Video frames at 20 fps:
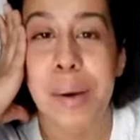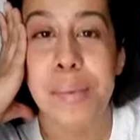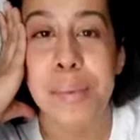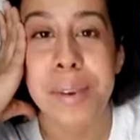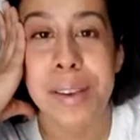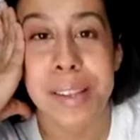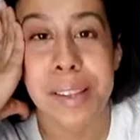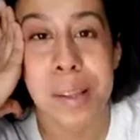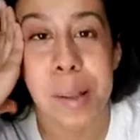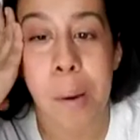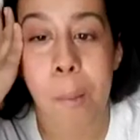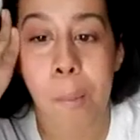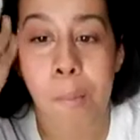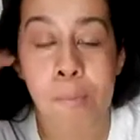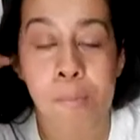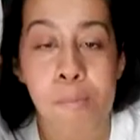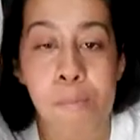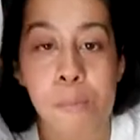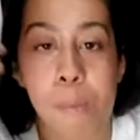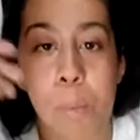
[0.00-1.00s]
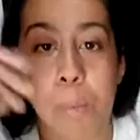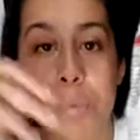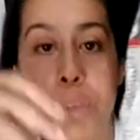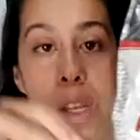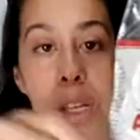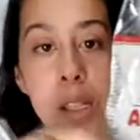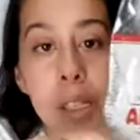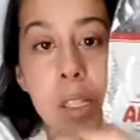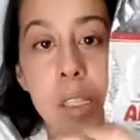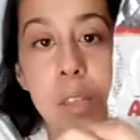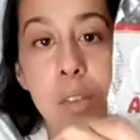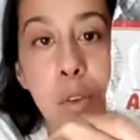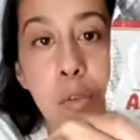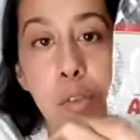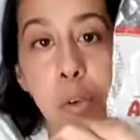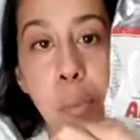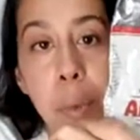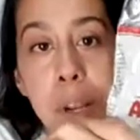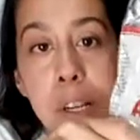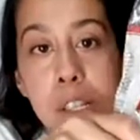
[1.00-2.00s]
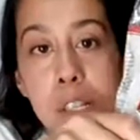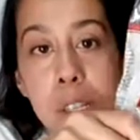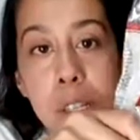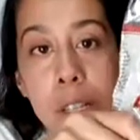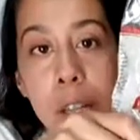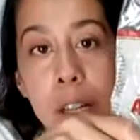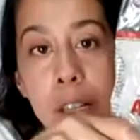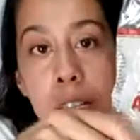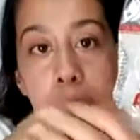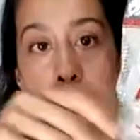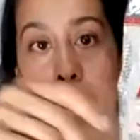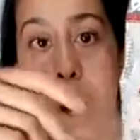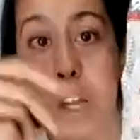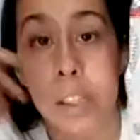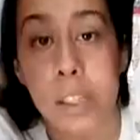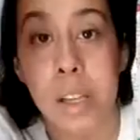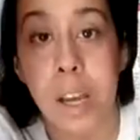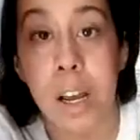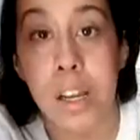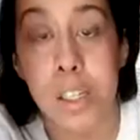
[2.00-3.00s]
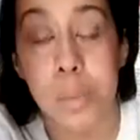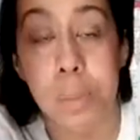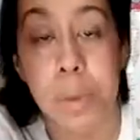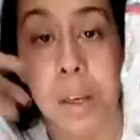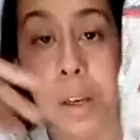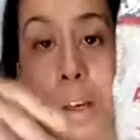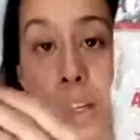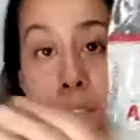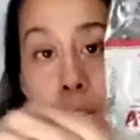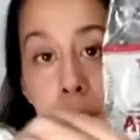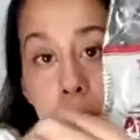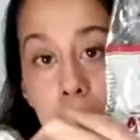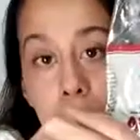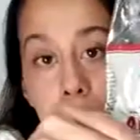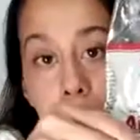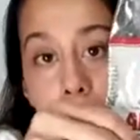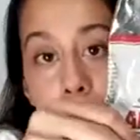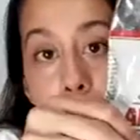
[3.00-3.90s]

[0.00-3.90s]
mean, this is information that is lost to us because of